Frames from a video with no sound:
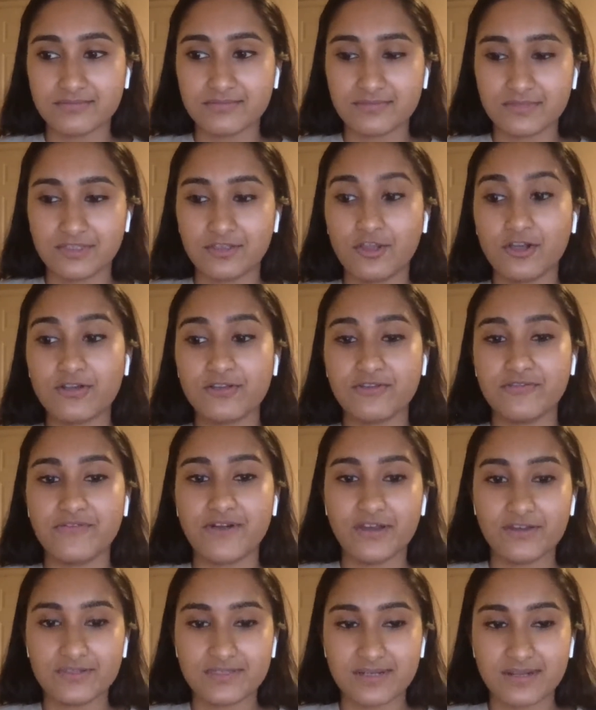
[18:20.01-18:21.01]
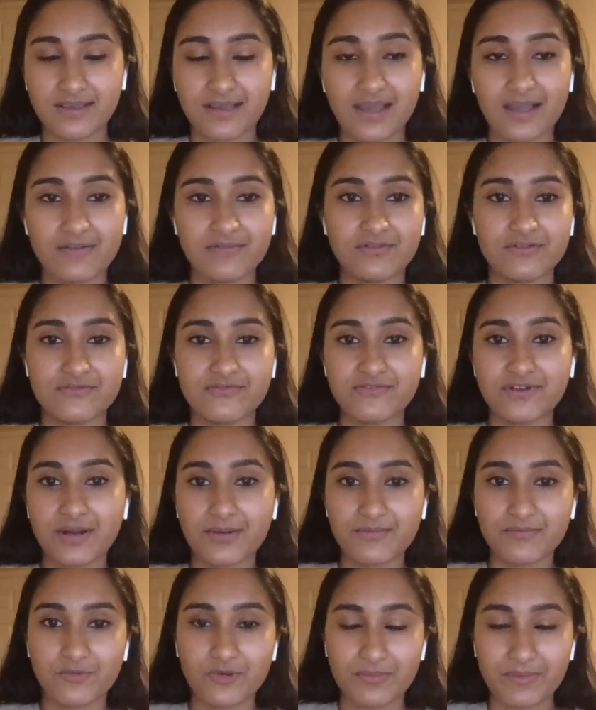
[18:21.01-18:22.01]
a lot of the values that I have are
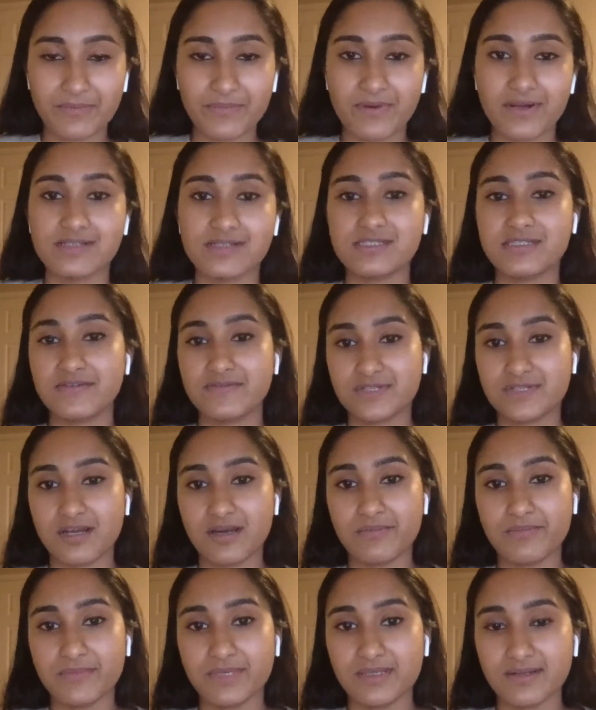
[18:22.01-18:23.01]
from what my parents have taught me.